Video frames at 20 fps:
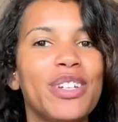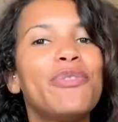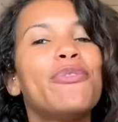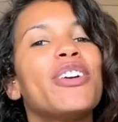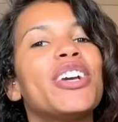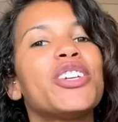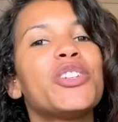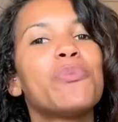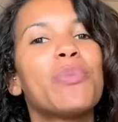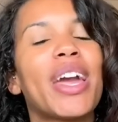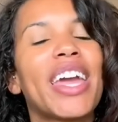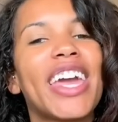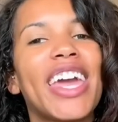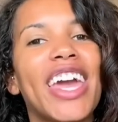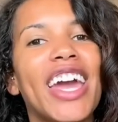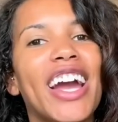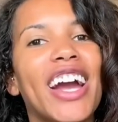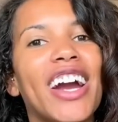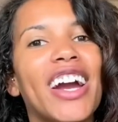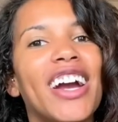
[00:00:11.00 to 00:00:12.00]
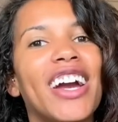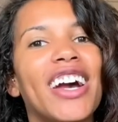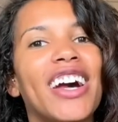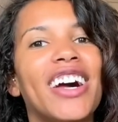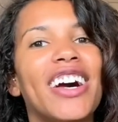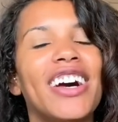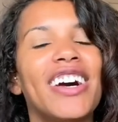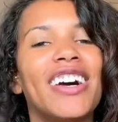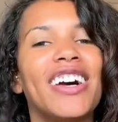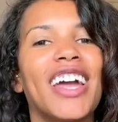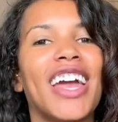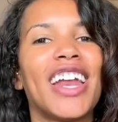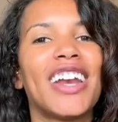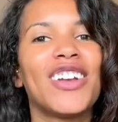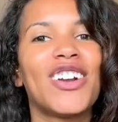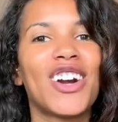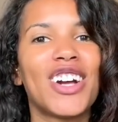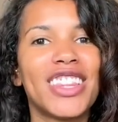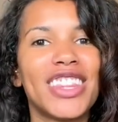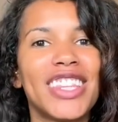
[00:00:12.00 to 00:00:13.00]
refresh my hair uh,
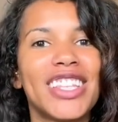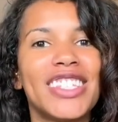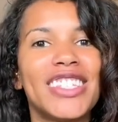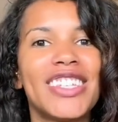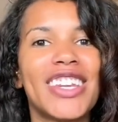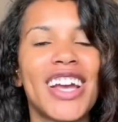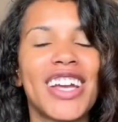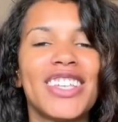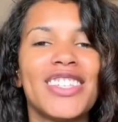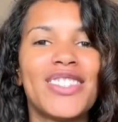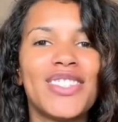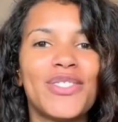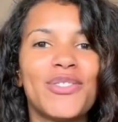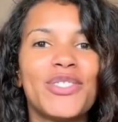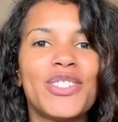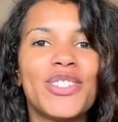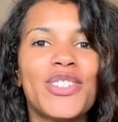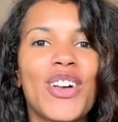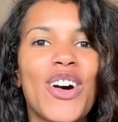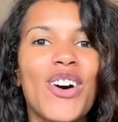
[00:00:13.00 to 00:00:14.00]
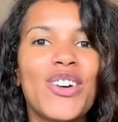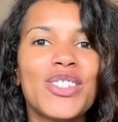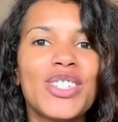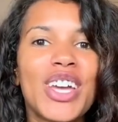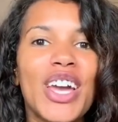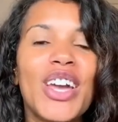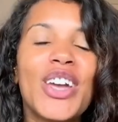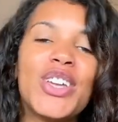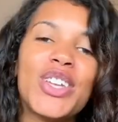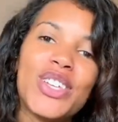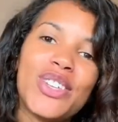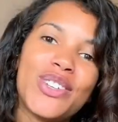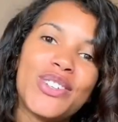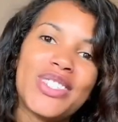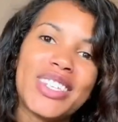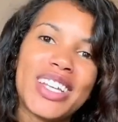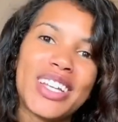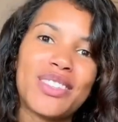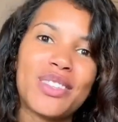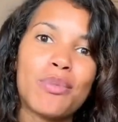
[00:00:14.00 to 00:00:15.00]
and got this nice result
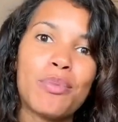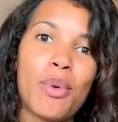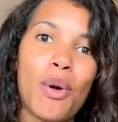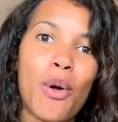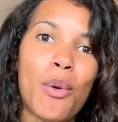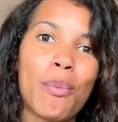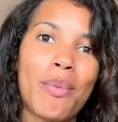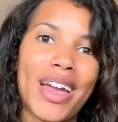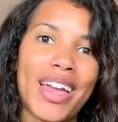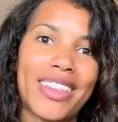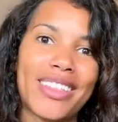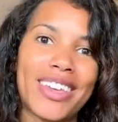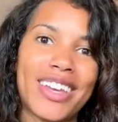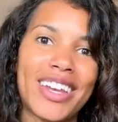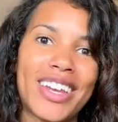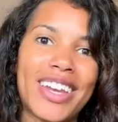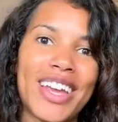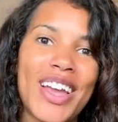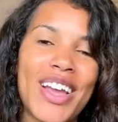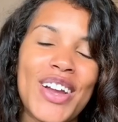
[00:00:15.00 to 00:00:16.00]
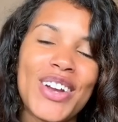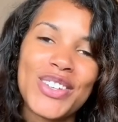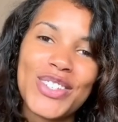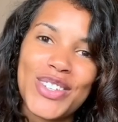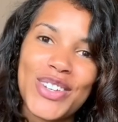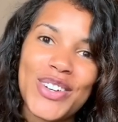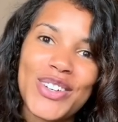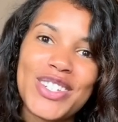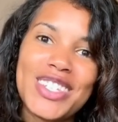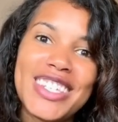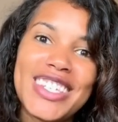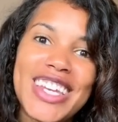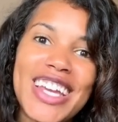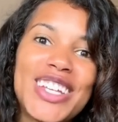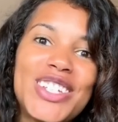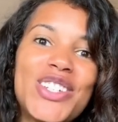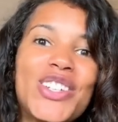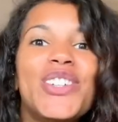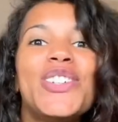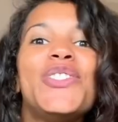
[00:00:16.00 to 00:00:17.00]
using the bowl method. So
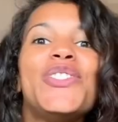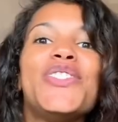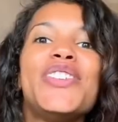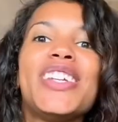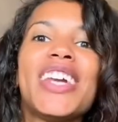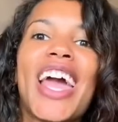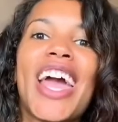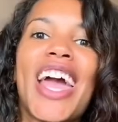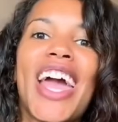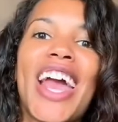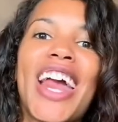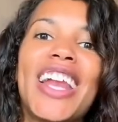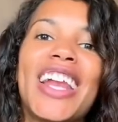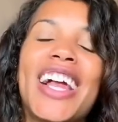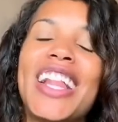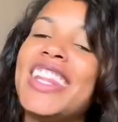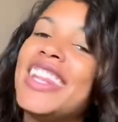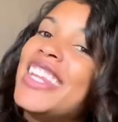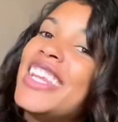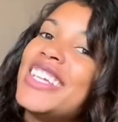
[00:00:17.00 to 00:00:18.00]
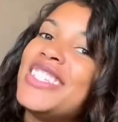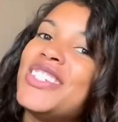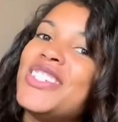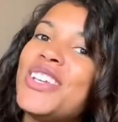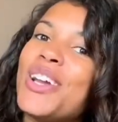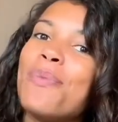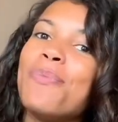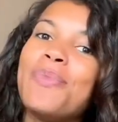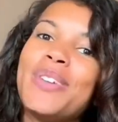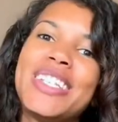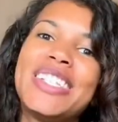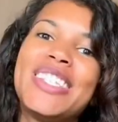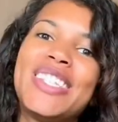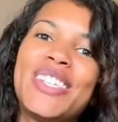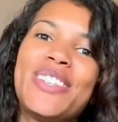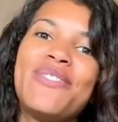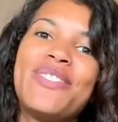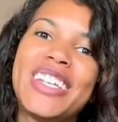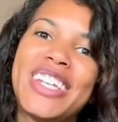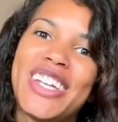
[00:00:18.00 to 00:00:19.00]
stay tuned and let's jump
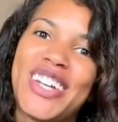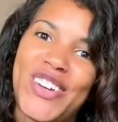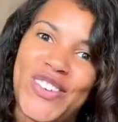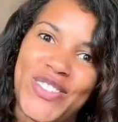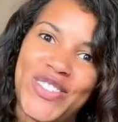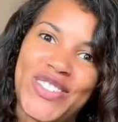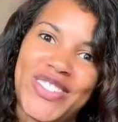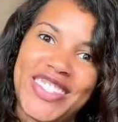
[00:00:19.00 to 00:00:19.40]
into the video.